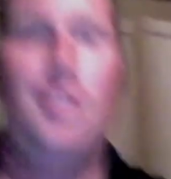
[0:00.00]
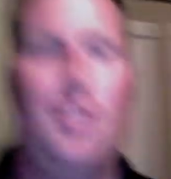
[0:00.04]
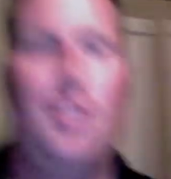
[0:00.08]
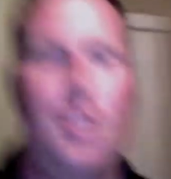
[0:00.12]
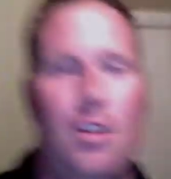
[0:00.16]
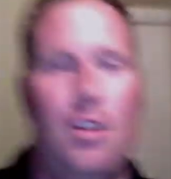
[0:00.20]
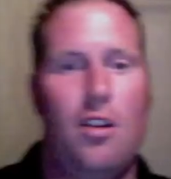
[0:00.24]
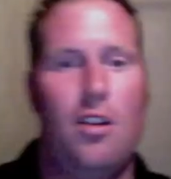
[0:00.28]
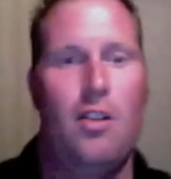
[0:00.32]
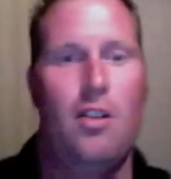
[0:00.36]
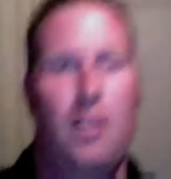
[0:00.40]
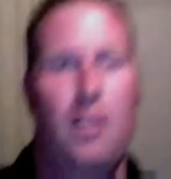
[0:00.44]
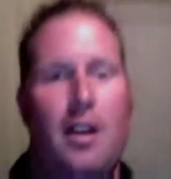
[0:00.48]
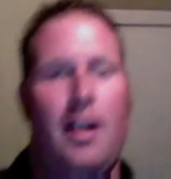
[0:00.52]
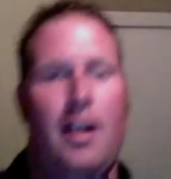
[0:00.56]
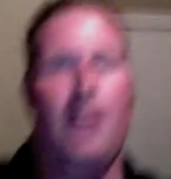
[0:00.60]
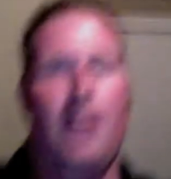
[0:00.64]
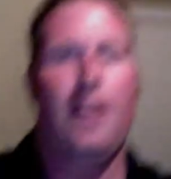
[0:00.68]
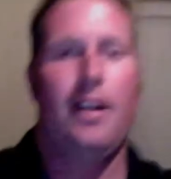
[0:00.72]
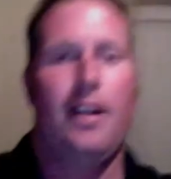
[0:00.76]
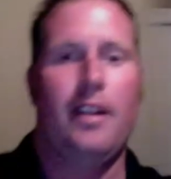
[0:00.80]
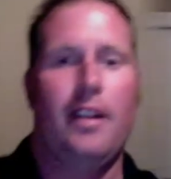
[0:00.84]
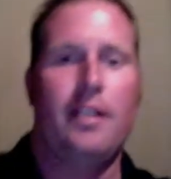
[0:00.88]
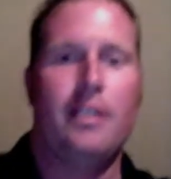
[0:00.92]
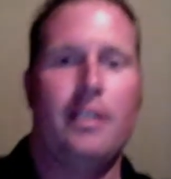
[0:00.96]

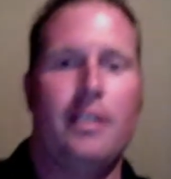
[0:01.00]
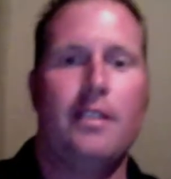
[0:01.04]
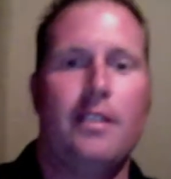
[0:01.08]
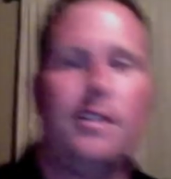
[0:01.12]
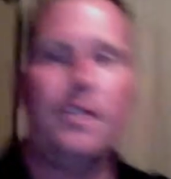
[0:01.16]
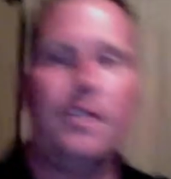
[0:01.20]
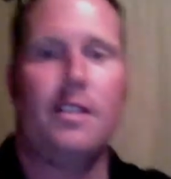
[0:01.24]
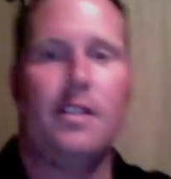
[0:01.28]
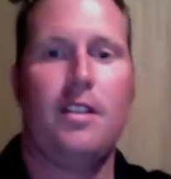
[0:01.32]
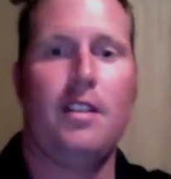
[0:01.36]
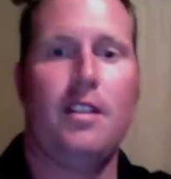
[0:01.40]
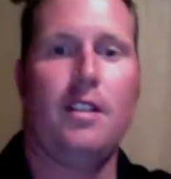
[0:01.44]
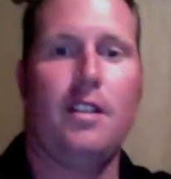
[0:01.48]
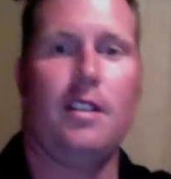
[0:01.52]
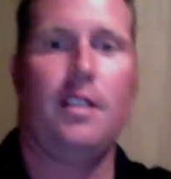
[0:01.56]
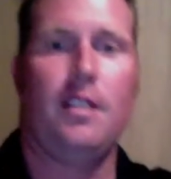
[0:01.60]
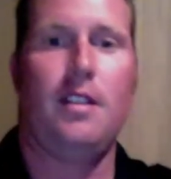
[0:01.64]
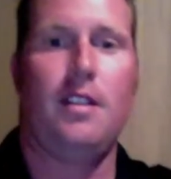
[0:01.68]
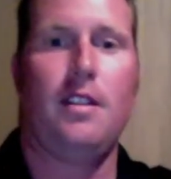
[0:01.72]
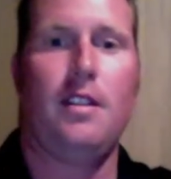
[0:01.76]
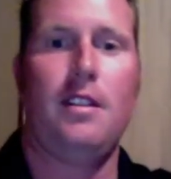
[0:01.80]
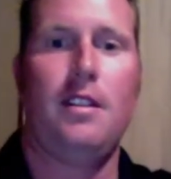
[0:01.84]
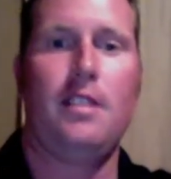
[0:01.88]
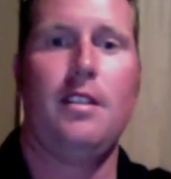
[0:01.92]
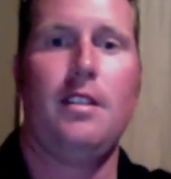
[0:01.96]
Alright,
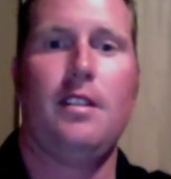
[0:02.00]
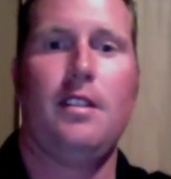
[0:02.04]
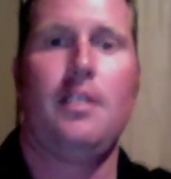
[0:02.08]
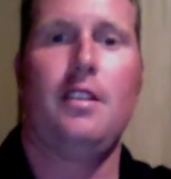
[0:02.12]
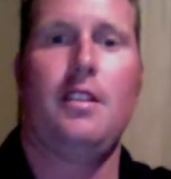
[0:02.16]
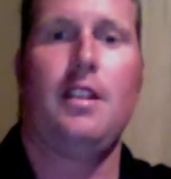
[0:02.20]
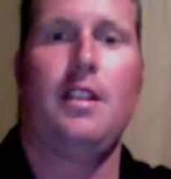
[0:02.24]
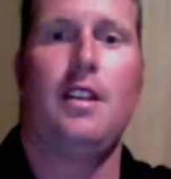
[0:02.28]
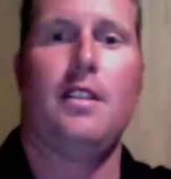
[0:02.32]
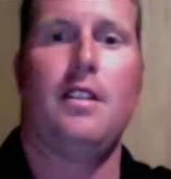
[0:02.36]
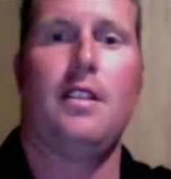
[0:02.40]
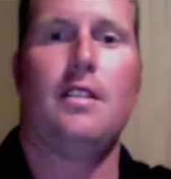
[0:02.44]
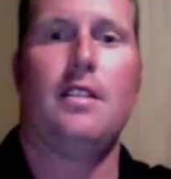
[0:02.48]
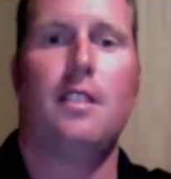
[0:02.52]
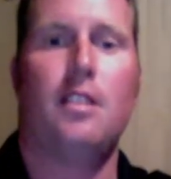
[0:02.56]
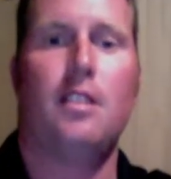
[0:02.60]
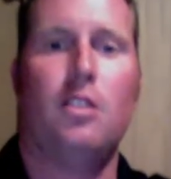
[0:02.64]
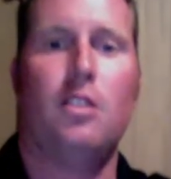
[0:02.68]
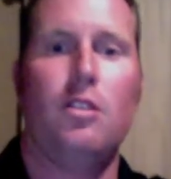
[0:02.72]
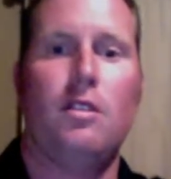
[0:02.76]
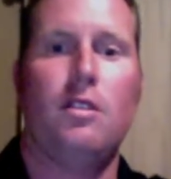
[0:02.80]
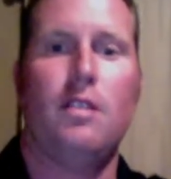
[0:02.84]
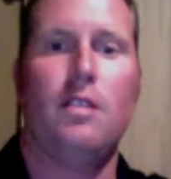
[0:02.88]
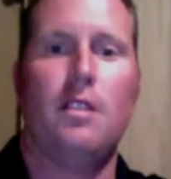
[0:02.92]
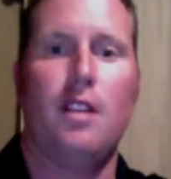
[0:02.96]
let's get you
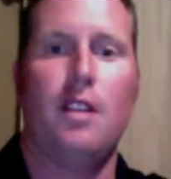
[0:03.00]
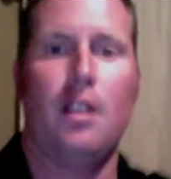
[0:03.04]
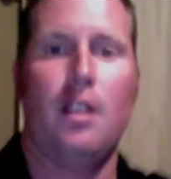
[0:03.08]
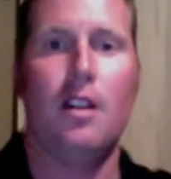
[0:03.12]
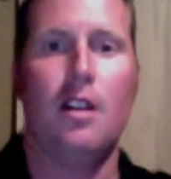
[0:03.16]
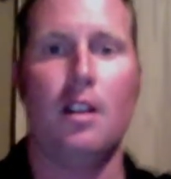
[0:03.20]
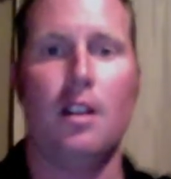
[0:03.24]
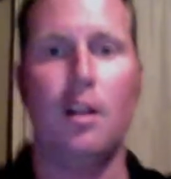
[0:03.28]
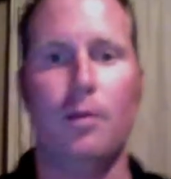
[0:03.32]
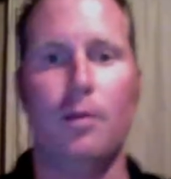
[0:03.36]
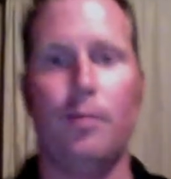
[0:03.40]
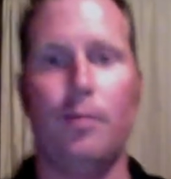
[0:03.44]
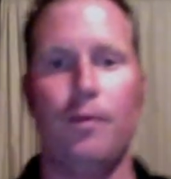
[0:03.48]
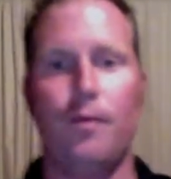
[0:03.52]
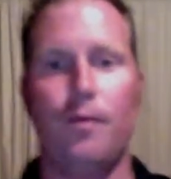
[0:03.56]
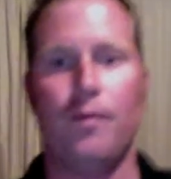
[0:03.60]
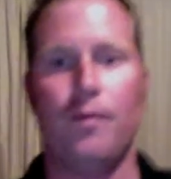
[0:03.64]
set up.